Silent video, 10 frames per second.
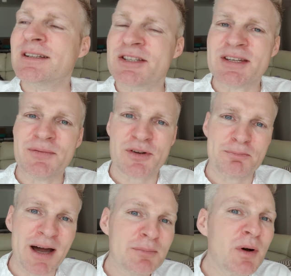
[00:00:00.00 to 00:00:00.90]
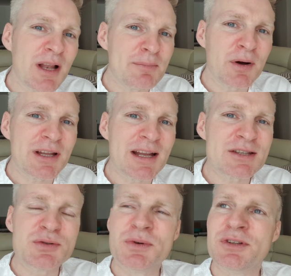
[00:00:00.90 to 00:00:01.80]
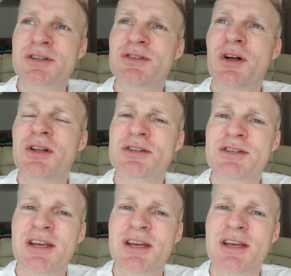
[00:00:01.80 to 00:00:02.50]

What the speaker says: the same for Bybull. I bought it at $200.